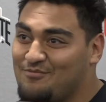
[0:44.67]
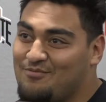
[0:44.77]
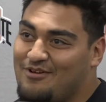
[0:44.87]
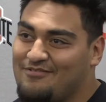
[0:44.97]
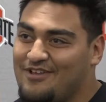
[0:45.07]

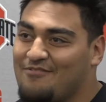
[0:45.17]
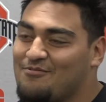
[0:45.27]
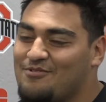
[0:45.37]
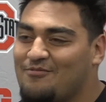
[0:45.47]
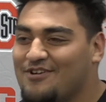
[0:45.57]
probably
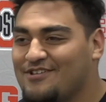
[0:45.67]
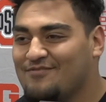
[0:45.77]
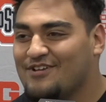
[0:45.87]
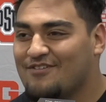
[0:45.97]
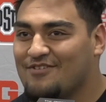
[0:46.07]
everyone wanted them
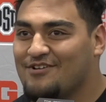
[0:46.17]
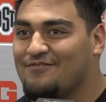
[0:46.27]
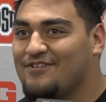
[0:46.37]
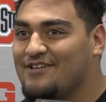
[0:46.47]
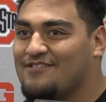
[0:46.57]
to come
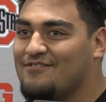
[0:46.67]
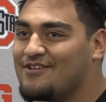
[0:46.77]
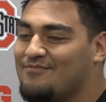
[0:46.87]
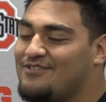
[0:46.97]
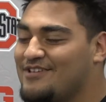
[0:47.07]
undefeated so we
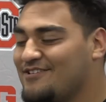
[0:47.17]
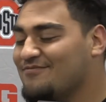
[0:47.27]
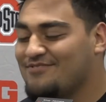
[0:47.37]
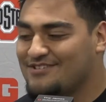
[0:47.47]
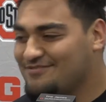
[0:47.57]
could play them,
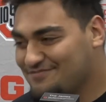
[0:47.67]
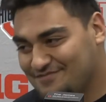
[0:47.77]
but.